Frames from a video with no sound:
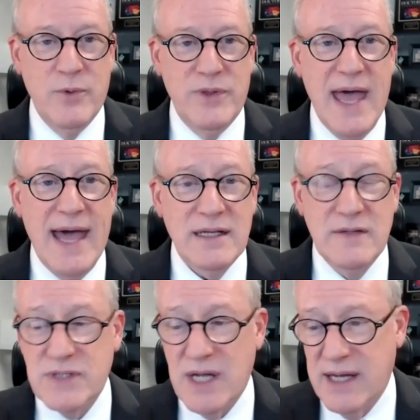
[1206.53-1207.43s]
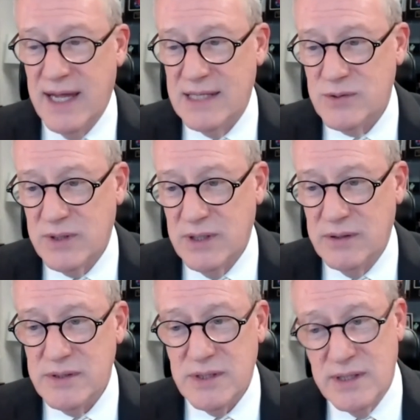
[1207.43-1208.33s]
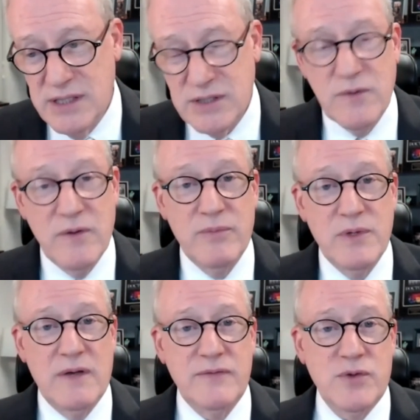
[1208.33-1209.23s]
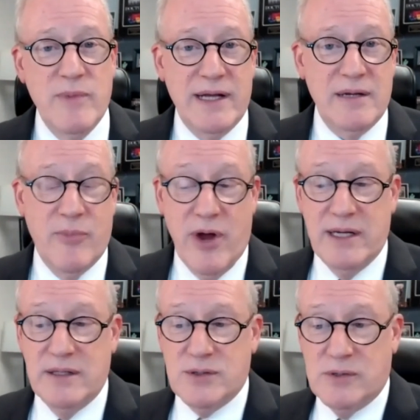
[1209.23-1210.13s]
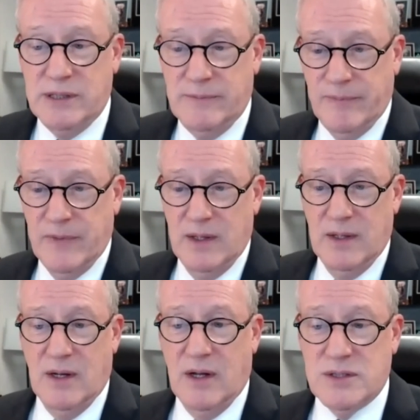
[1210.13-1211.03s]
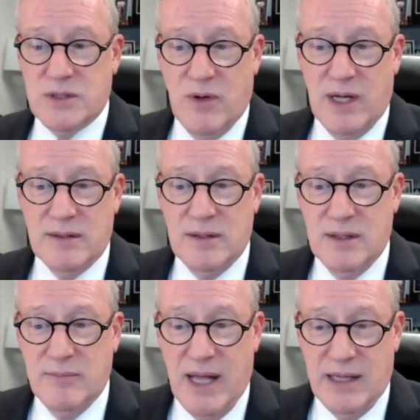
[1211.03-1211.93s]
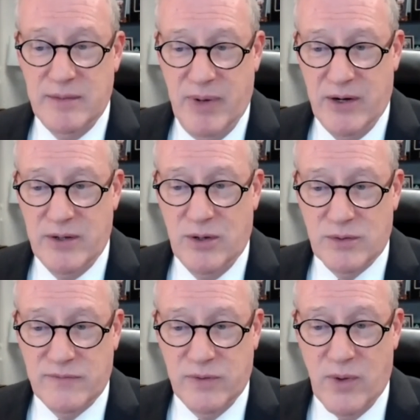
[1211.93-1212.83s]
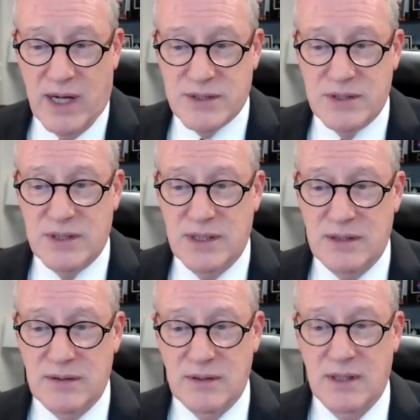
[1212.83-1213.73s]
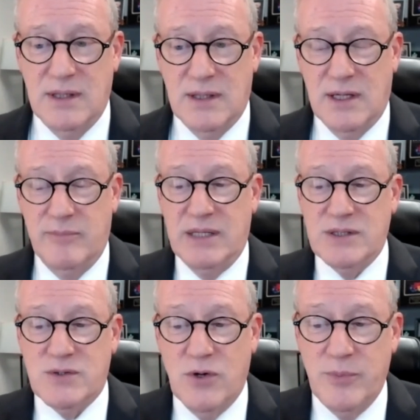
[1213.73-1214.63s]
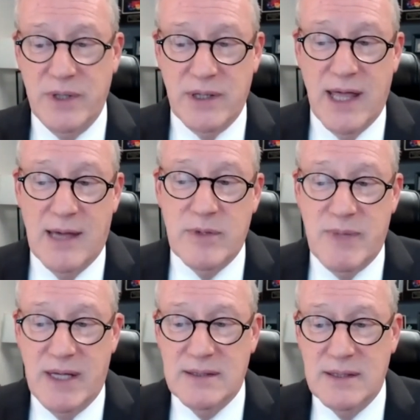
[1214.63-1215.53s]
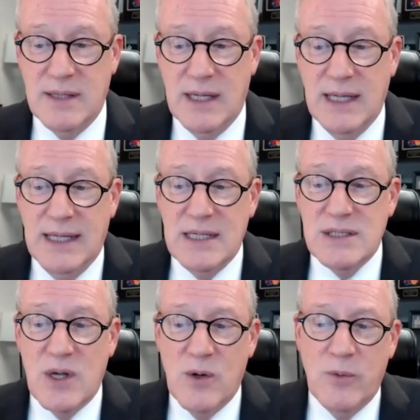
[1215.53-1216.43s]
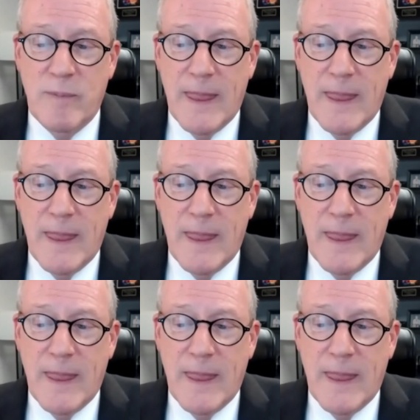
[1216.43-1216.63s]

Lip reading: active psychiatric illness and a history of traumatic brain injury, also on paliperidone and fluoxetine, benztropine and gabapentin. So